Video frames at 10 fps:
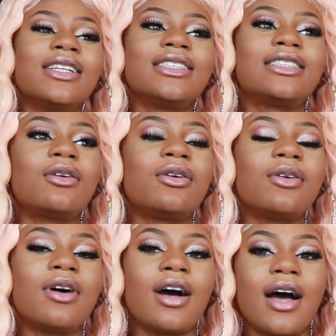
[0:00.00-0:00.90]

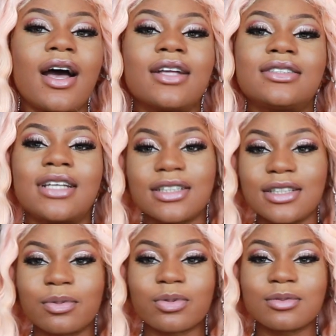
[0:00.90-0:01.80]
So I take
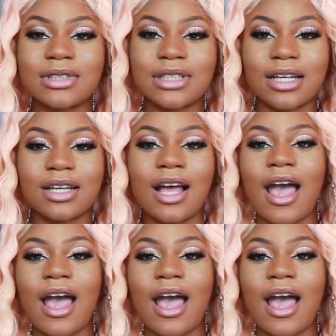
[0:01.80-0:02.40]
the broomstick.